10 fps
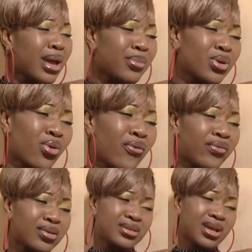army
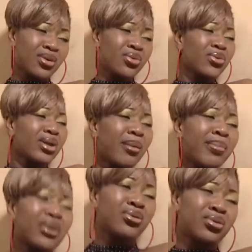officer who he
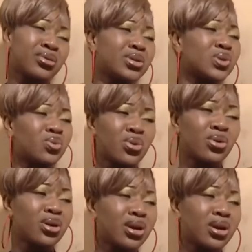abandoned his work.